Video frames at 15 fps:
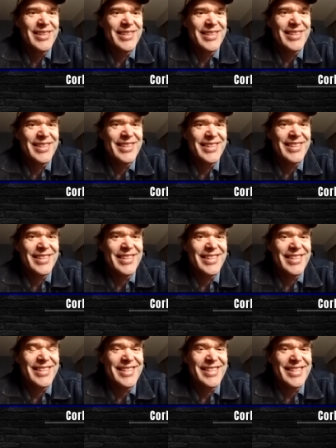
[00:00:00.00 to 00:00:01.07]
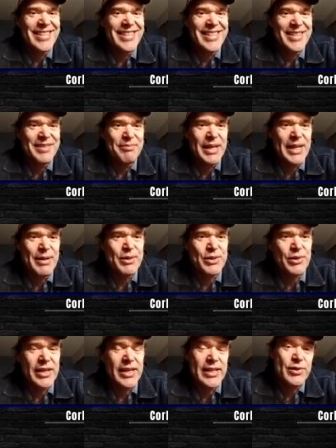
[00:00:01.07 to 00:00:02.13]
but he
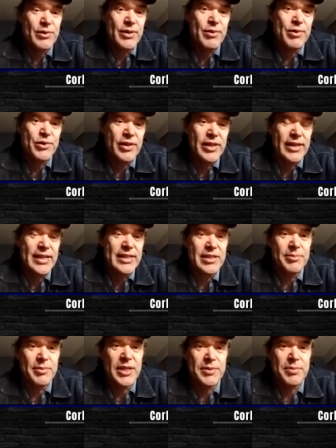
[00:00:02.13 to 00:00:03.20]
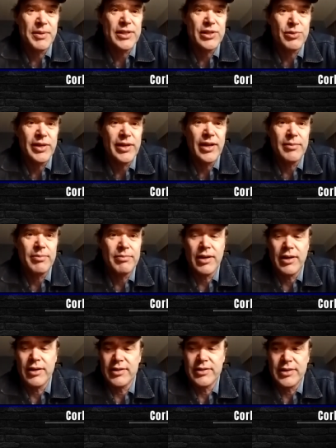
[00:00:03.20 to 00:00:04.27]
was he was really nice to me. He's been a sweetheart
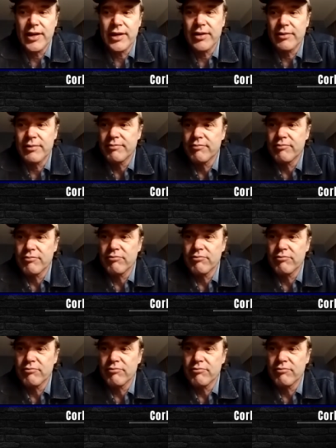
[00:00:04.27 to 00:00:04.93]
our entire